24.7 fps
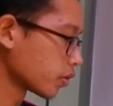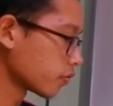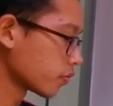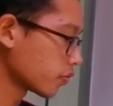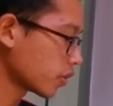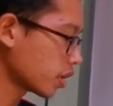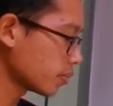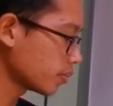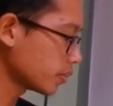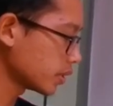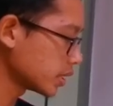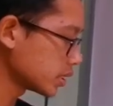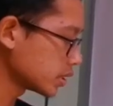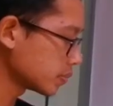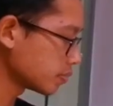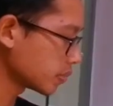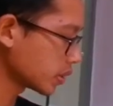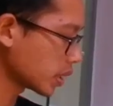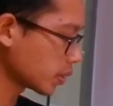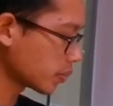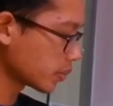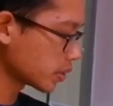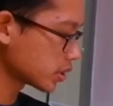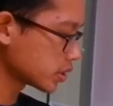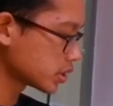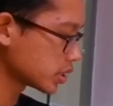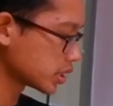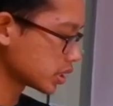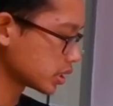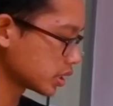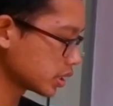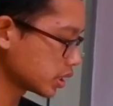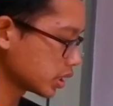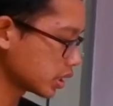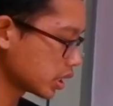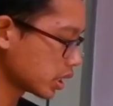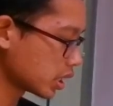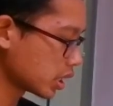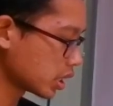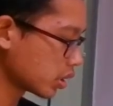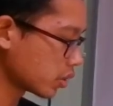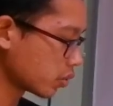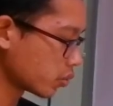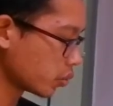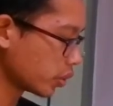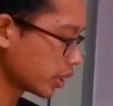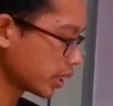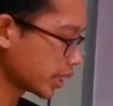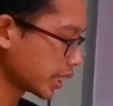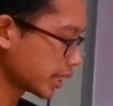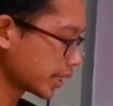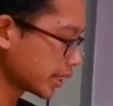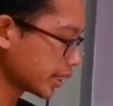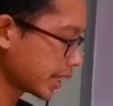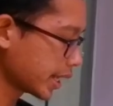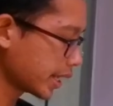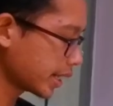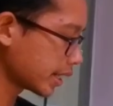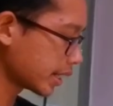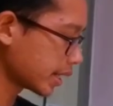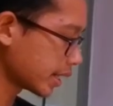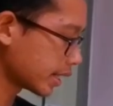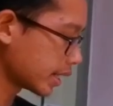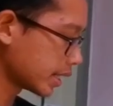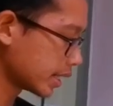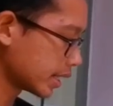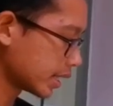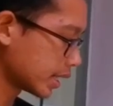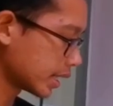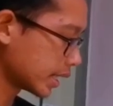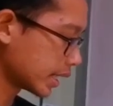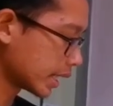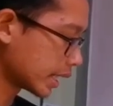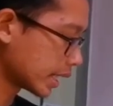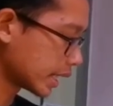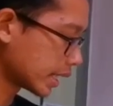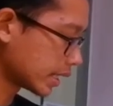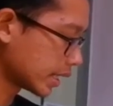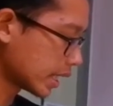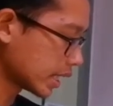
From the temperature, we can get the